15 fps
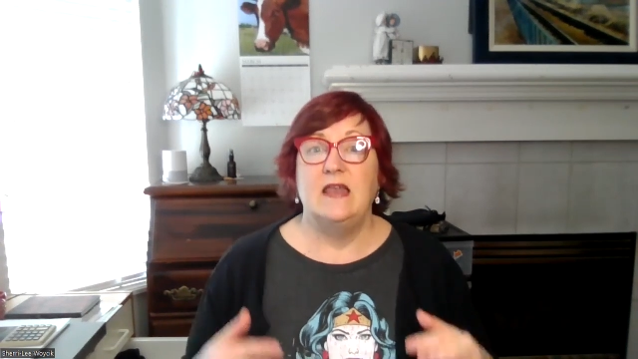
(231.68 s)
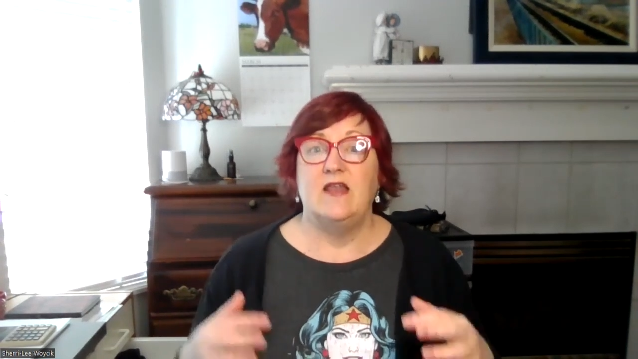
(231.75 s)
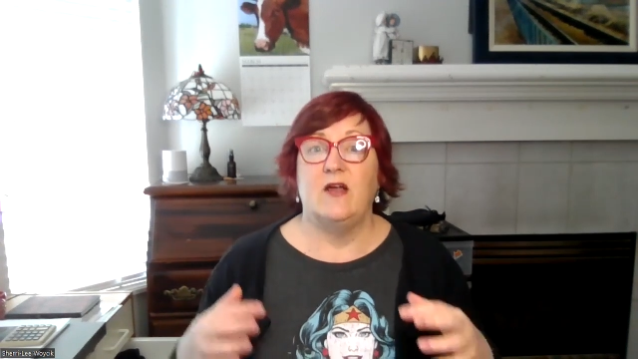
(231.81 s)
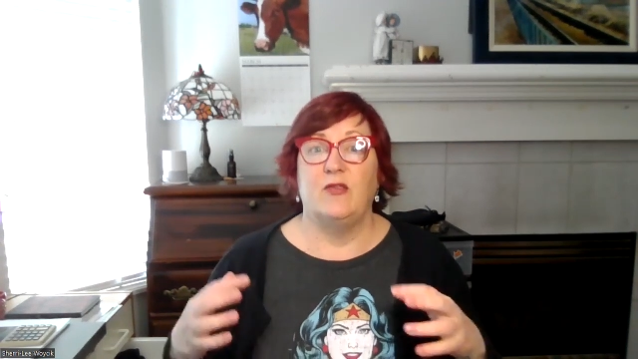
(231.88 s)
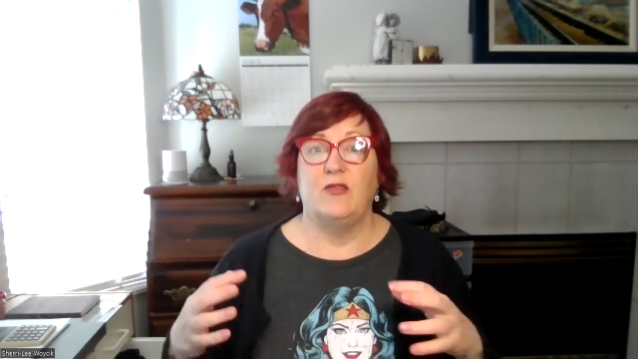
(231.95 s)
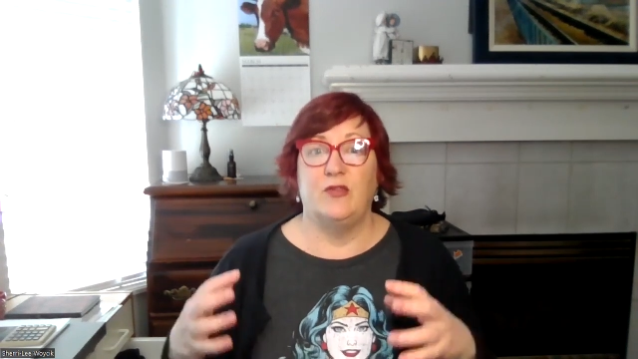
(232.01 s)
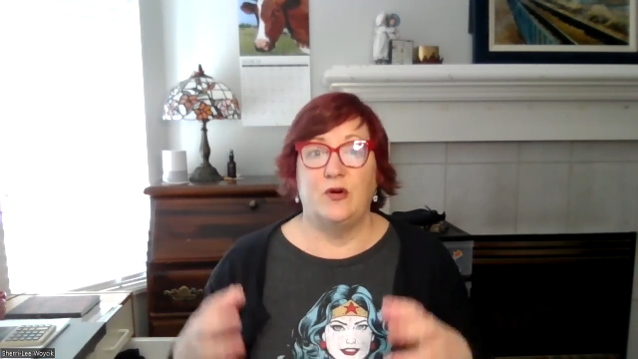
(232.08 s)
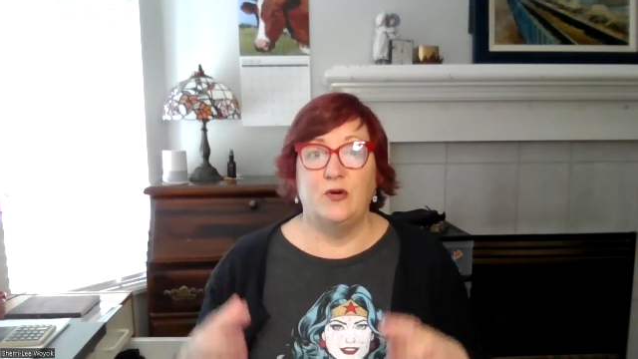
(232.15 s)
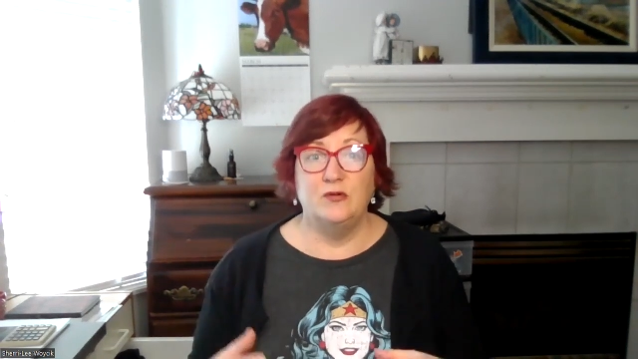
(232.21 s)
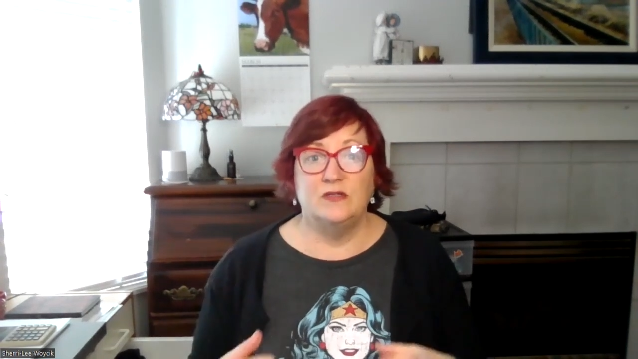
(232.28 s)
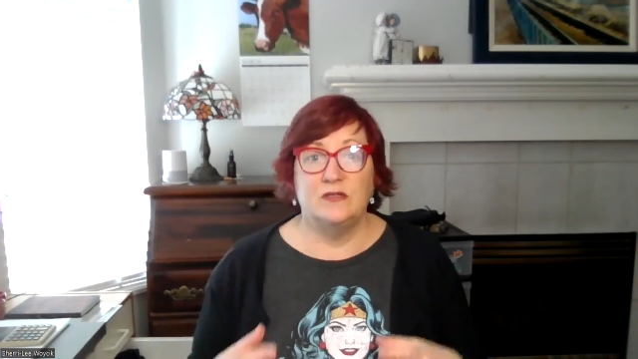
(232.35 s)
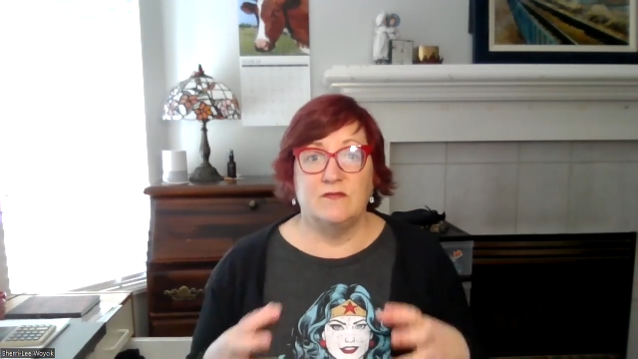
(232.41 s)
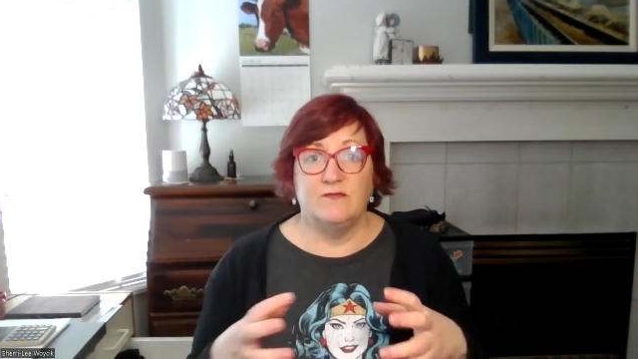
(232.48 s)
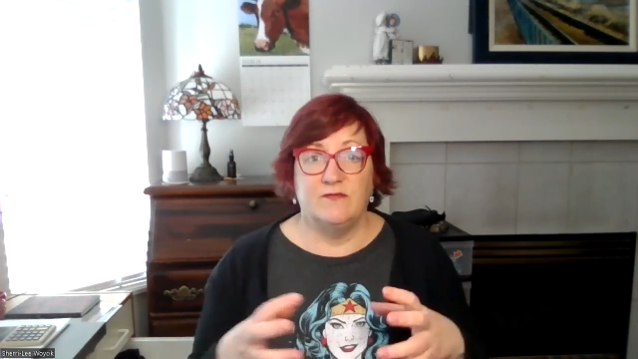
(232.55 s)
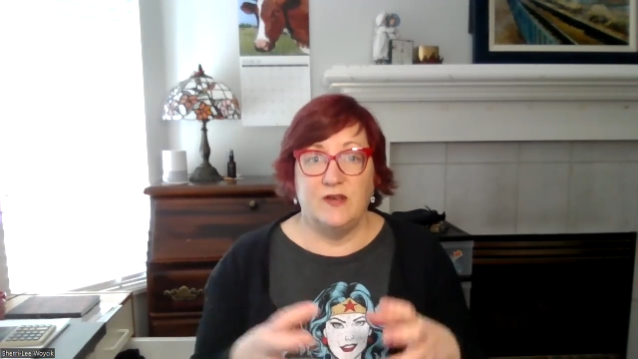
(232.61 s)
Now,
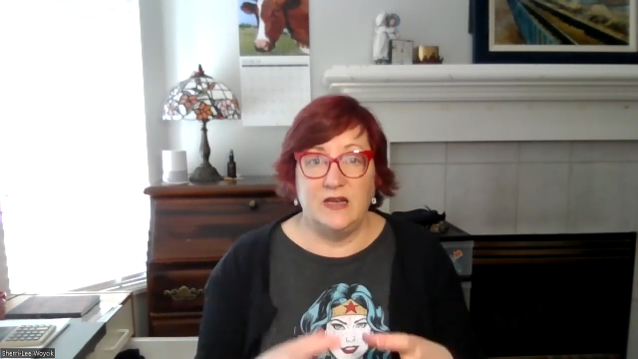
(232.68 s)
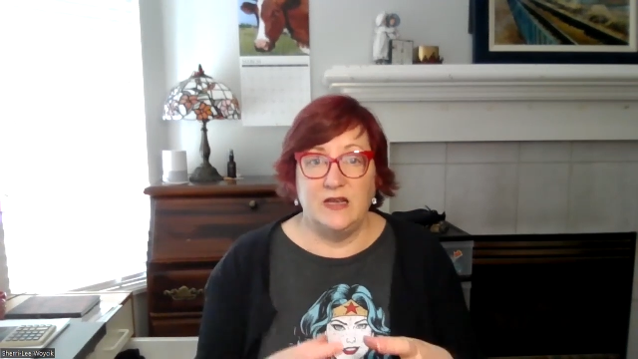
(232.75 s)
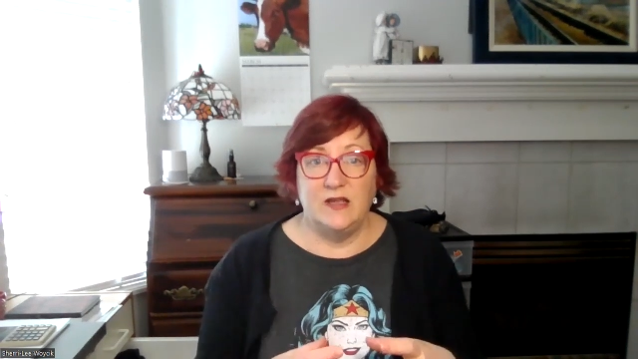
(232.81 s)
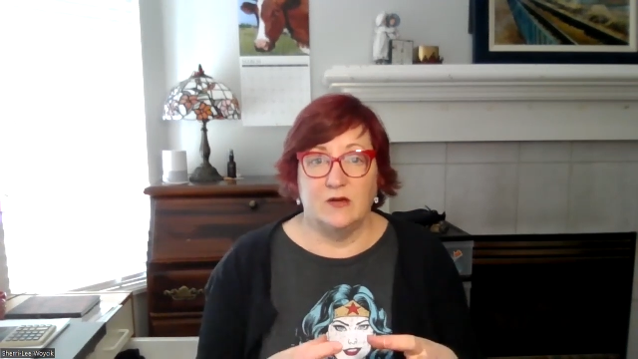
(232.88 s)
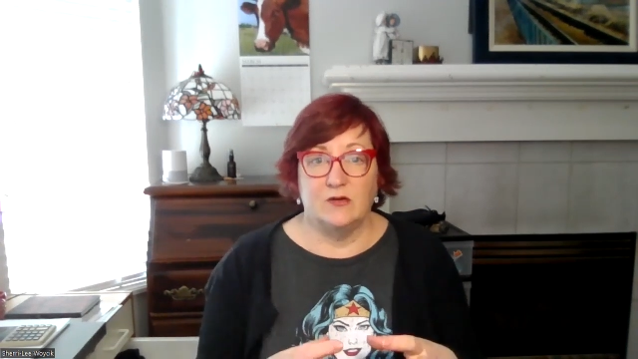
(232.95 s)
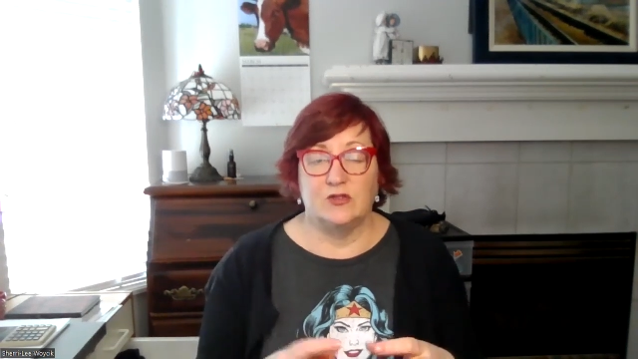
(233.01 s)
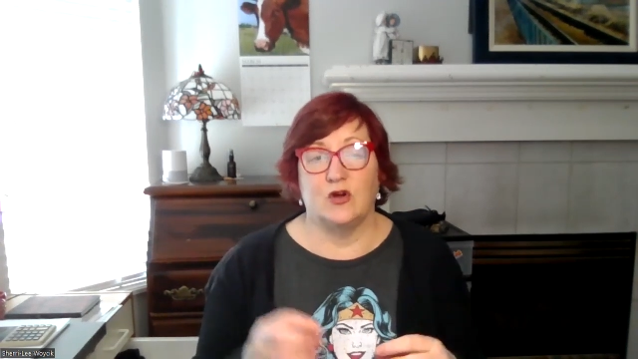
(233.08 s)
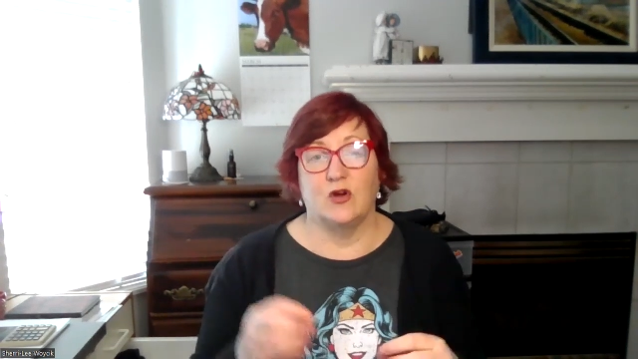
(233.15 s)
those videos